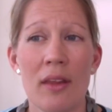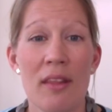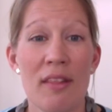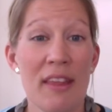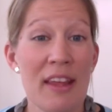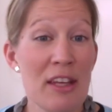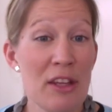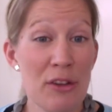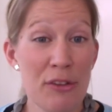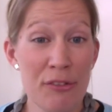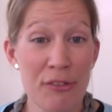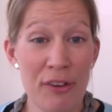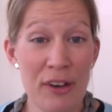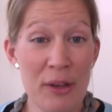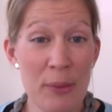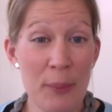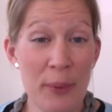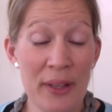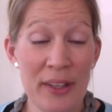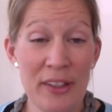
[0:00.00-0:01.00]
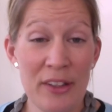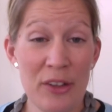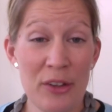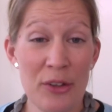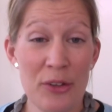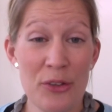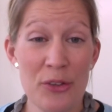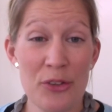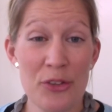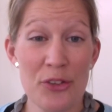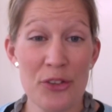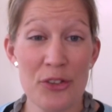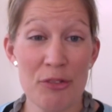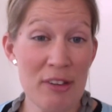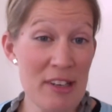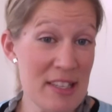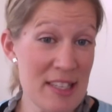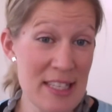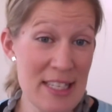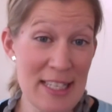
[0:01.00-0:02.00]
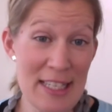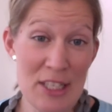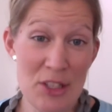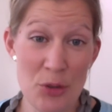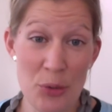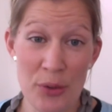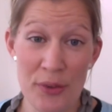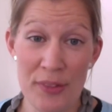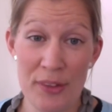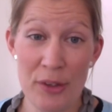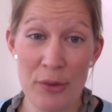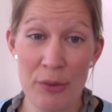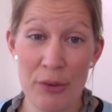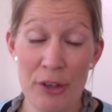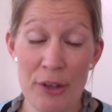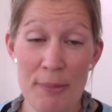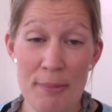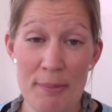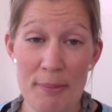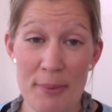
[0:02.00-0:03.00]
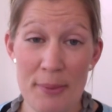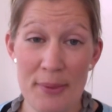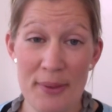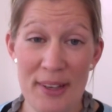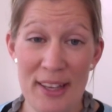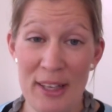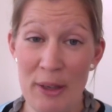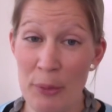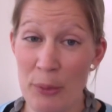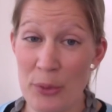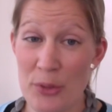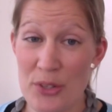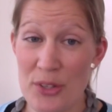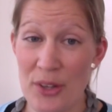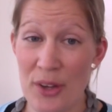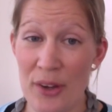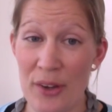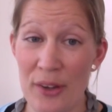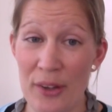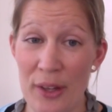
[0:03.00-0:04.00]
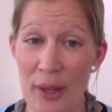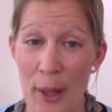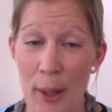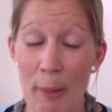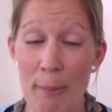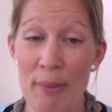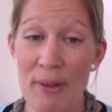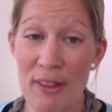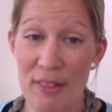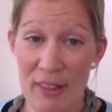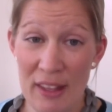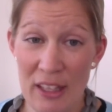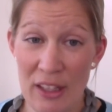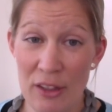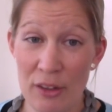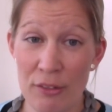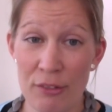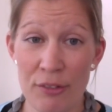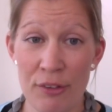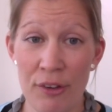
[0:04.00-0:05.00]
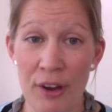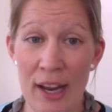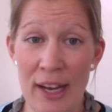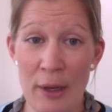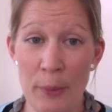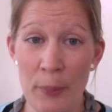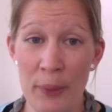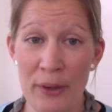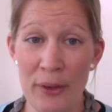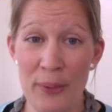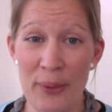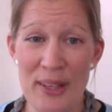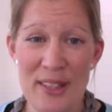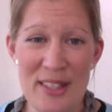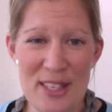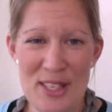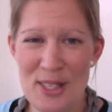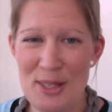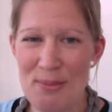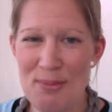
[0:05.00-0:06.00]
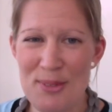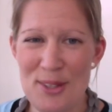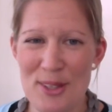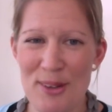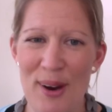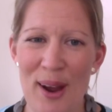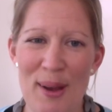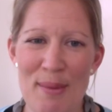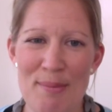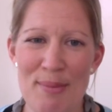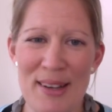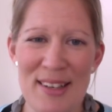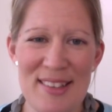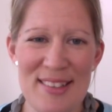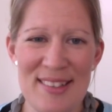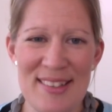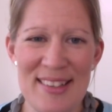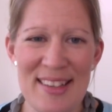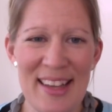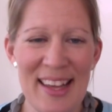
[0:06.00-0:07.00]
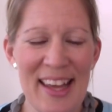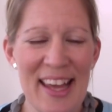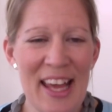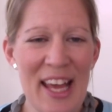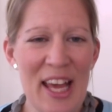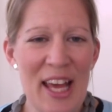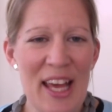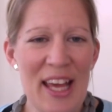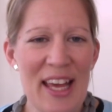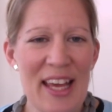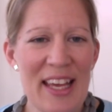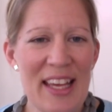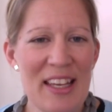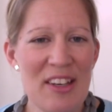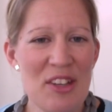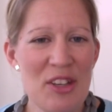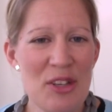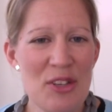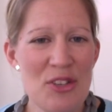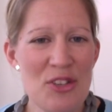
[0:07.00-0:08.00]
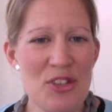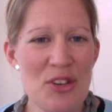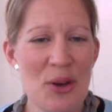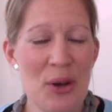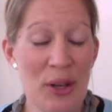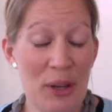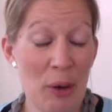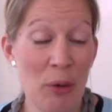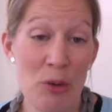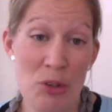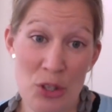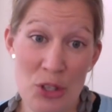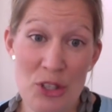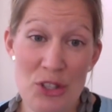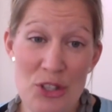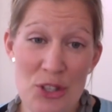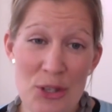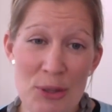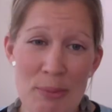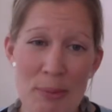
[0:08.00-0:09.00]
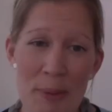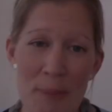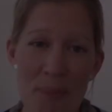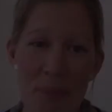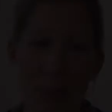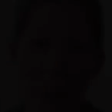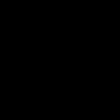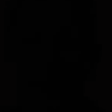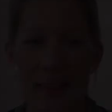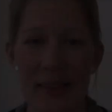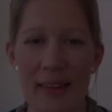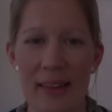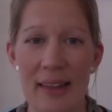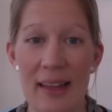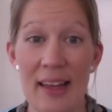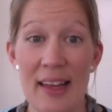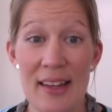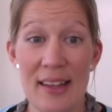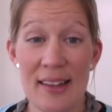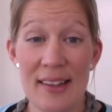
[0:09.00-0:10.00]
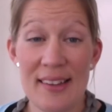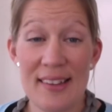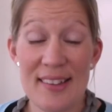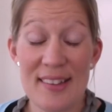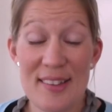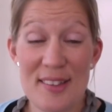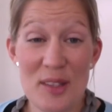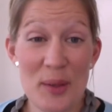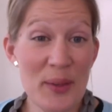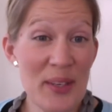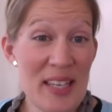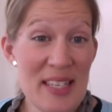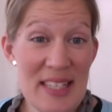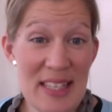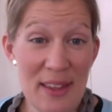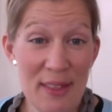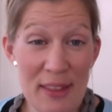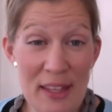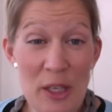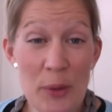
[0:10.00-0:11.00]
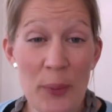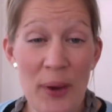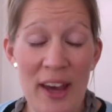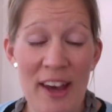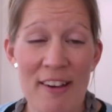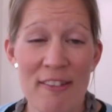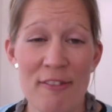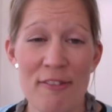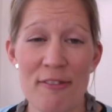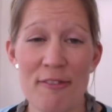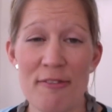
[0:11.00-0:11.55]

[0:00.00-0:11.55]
thank you for anyone who's recently joined the group. And also big thank you for anyone who hit the subscribe button in on YouTube. So yes, I think we have